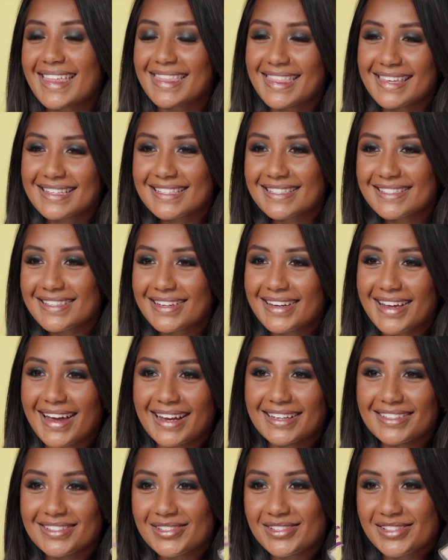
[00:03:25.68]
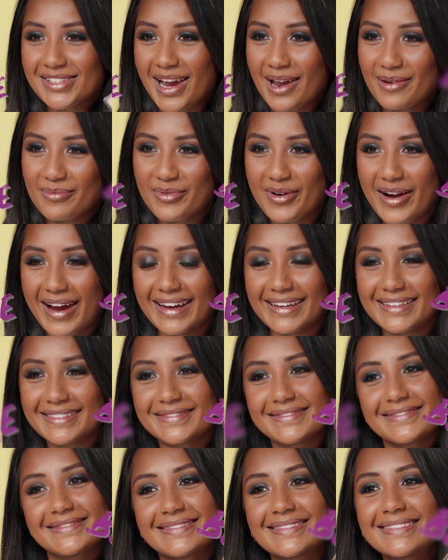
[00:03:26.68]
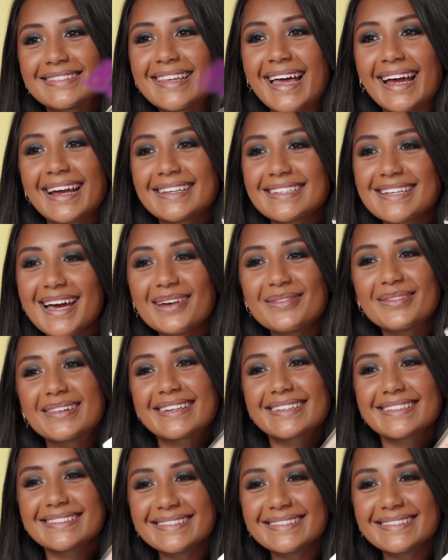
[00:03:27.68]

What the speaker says: This is the night to shine bright, like a diamond.